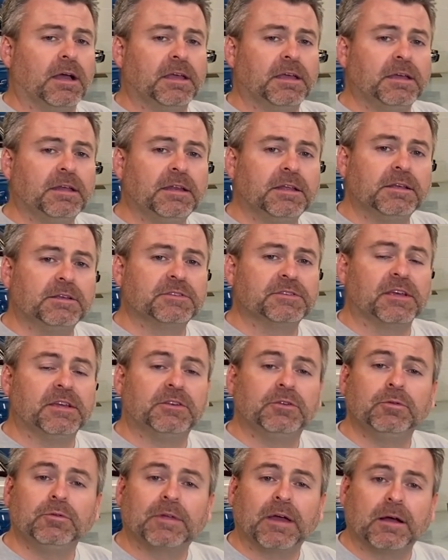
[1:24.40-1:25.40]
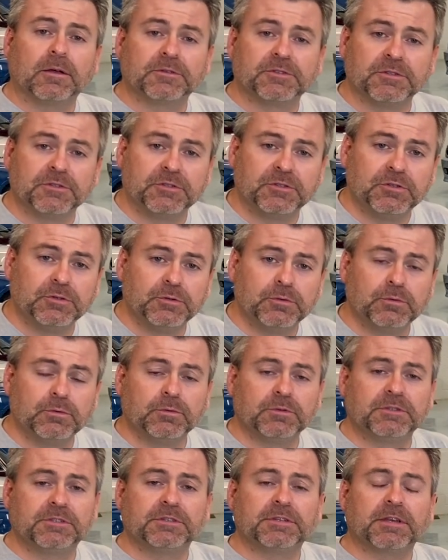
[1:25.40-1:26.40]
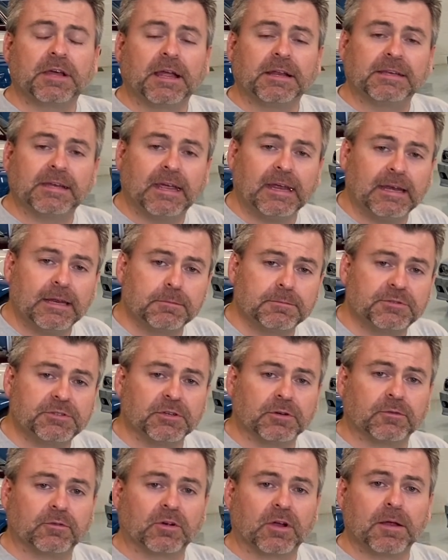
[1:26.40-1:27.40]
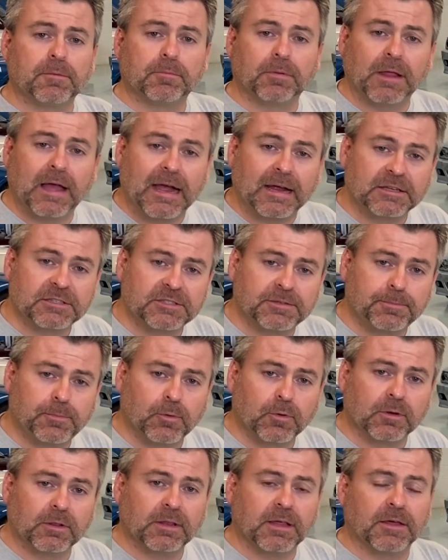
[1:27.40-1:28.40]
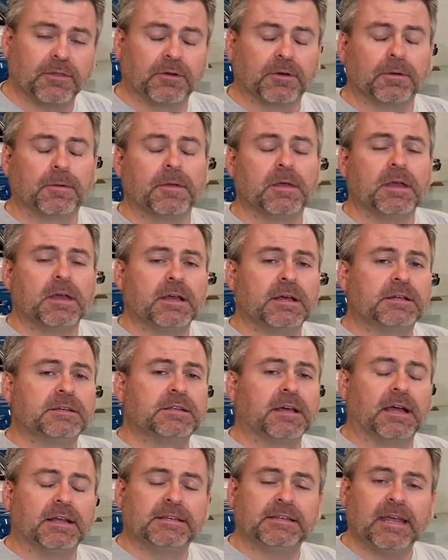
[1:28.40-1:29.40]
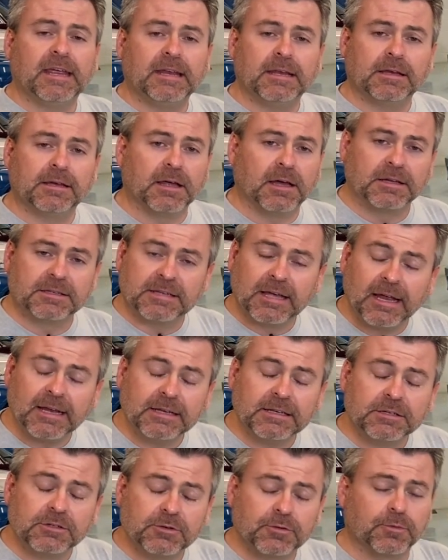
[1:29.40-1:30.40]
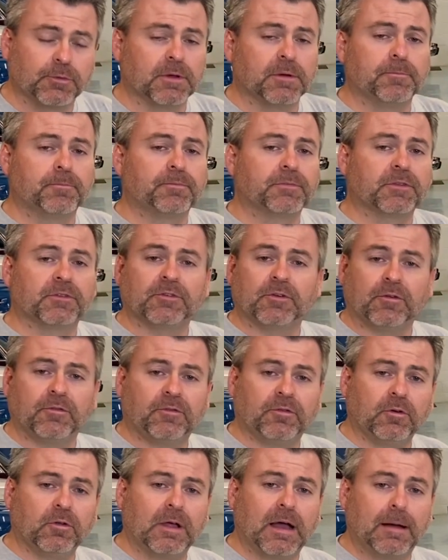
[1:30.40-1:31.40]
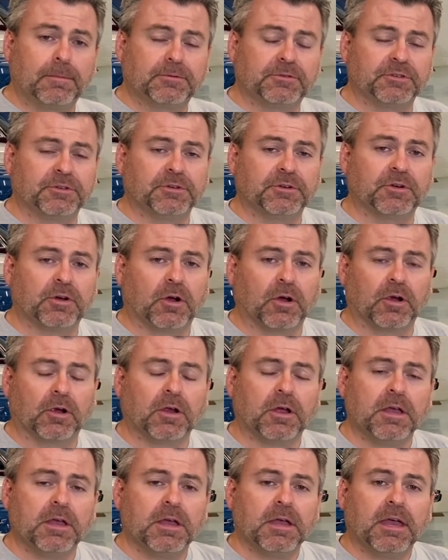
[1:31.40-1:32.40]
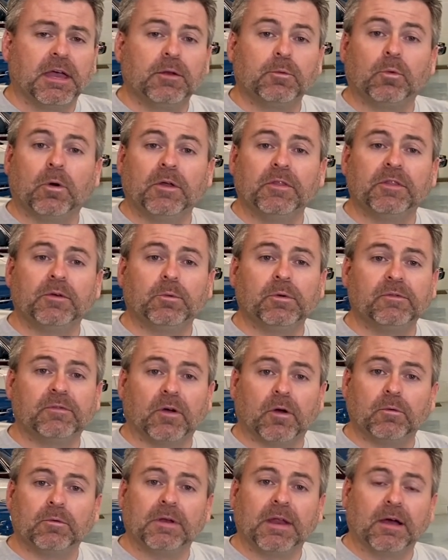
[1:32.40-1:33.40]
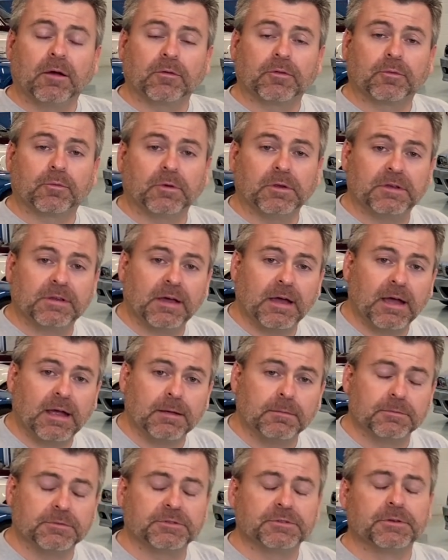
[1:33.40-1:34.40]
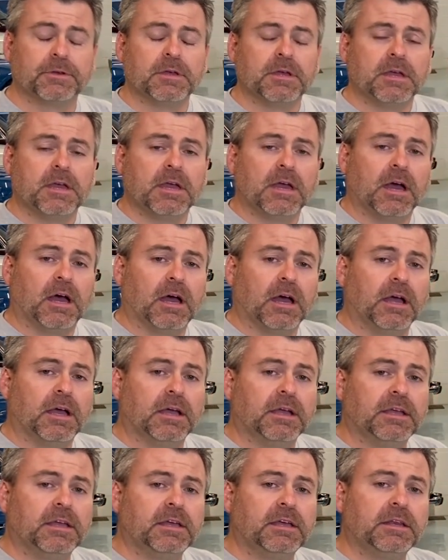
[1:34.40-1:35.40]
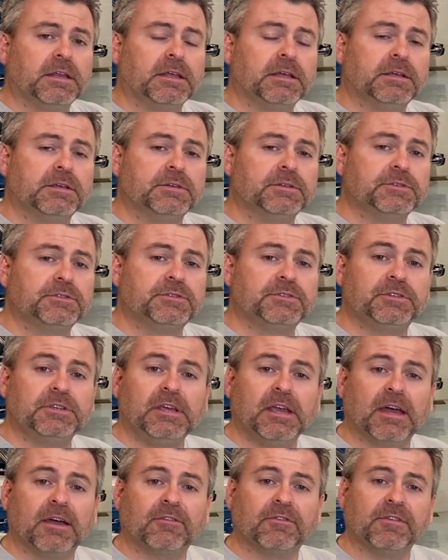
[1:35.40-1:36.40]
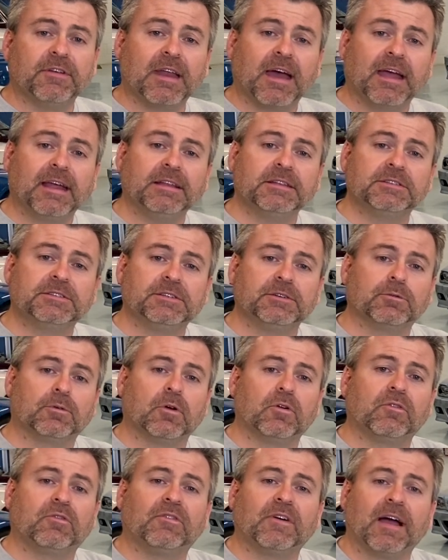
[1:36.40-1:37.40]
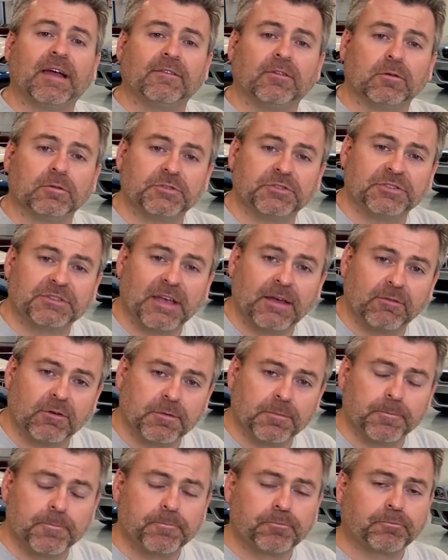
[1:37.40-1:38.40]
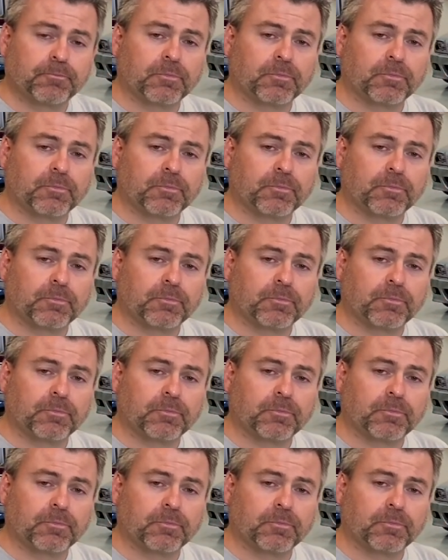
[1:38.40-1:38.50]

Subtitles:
It is a 2002 titanium silver on black sport leather, Titan trim. It's a full option car, and one that we've owned now 3 times. It is CF90507.